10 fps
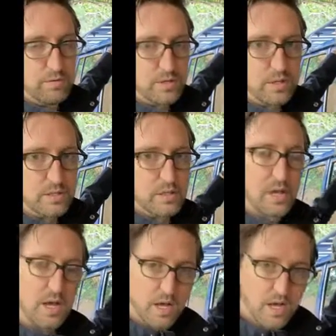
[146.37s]
which is
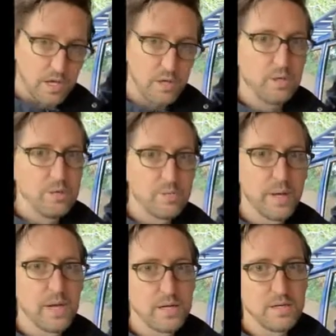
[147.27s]
a huge
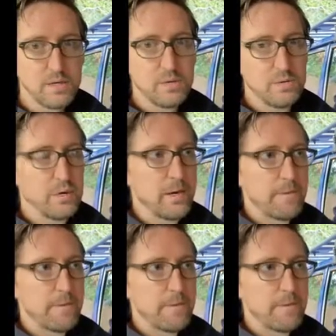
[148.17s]
pain to